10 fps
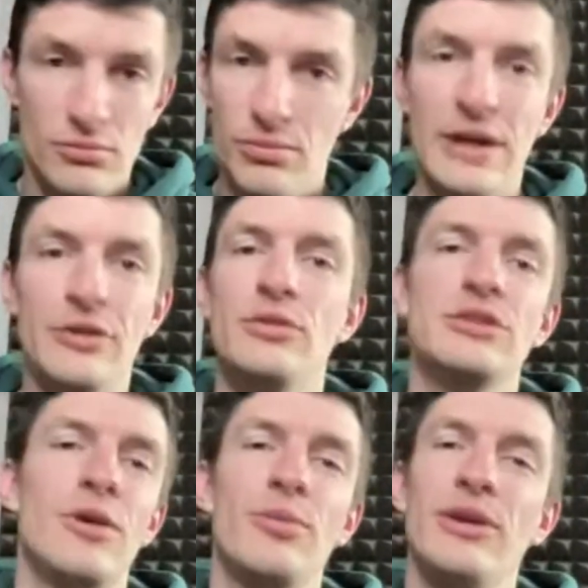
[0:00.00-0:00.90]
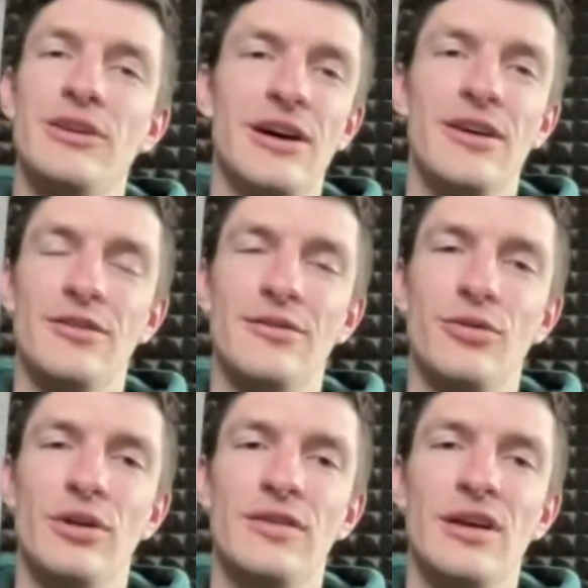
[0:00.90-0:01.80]
battery swapping tasks,
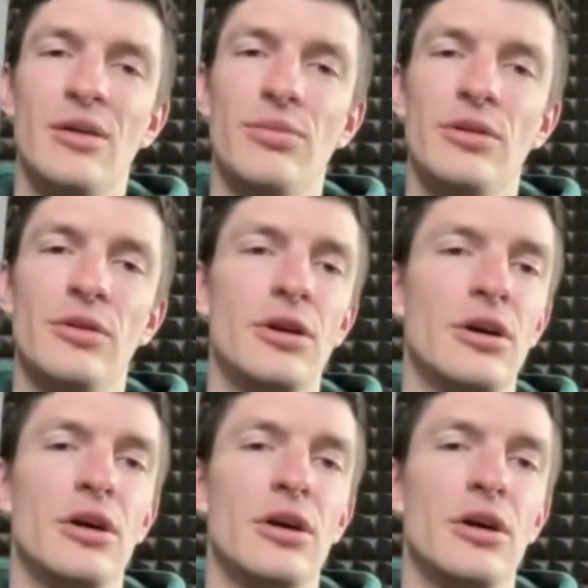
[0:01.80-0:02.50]
for example,